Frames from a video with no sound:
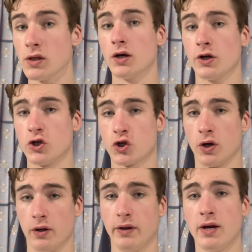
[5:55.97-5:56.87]

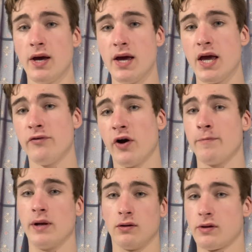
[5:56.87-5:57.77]
Additionally, if I
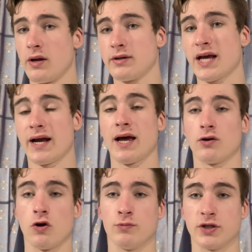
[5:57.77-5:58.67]
build an attack
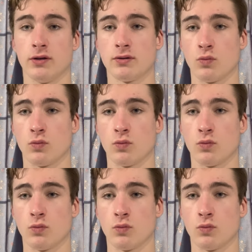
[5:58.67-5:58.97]
helicopter